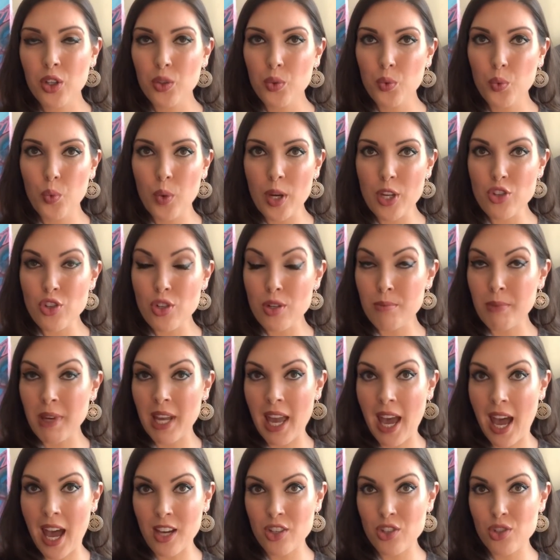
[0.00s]
which are my
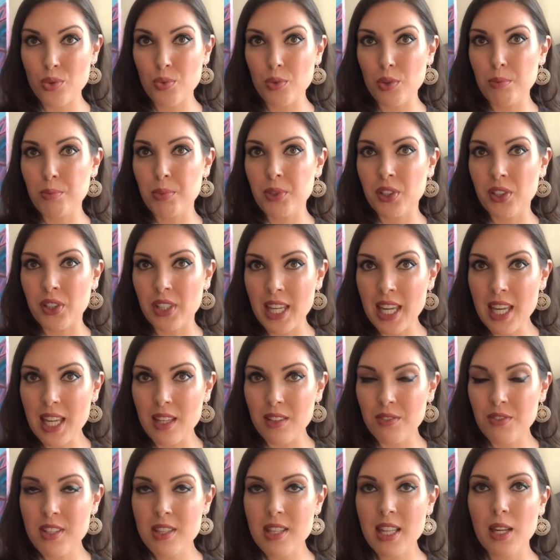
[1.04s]
actual
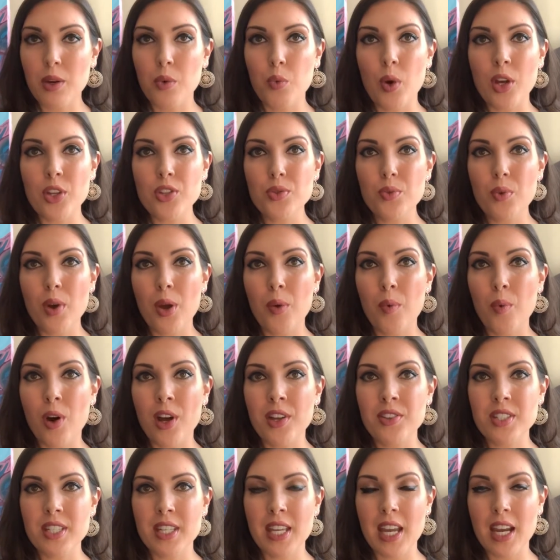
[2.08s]
beliefs, like what do I
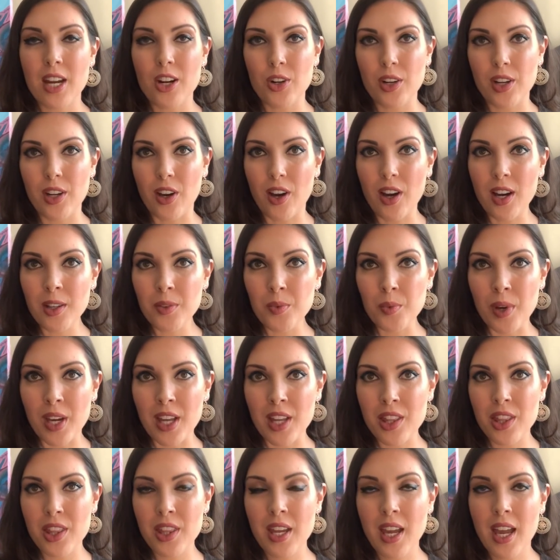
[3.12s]
want to carry on with,